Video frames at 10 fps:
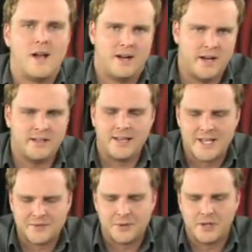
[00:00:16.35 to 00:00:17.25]
in the
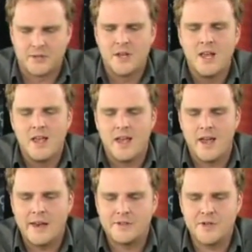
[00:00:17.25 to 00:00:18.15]
last few years,
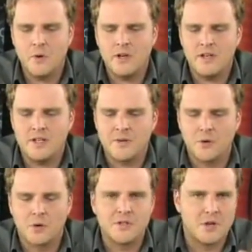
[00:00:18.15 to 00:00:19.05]
and Sony is,
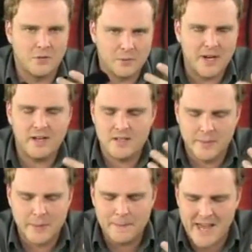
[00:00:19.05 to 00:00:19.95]
of course, known for making
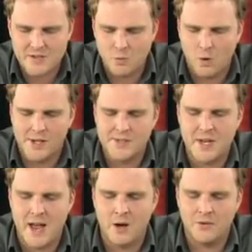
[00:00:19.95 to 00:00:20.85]
some of the best
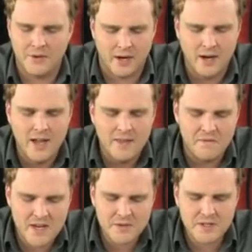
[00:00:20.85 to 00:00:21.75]
ones out there.
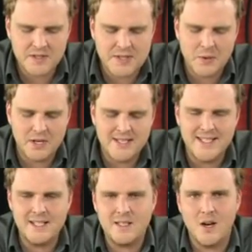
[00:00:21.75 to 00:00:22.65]
This is the
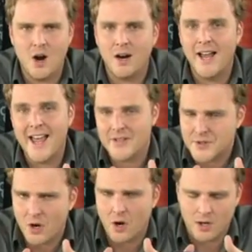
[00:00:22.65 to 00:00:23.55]
Sony DCR
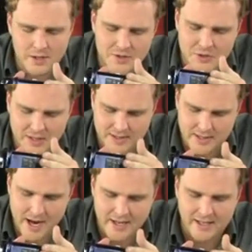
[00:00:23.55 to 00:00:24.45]

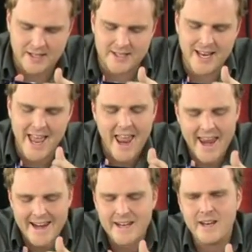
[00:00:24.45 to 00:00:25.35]
SR68. It is an
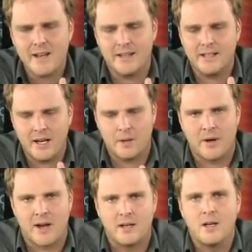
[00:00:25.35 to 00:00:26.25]
80
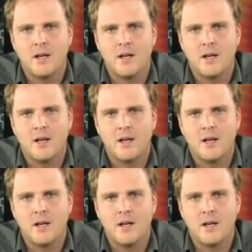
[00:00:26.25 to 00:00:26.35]
gigabyte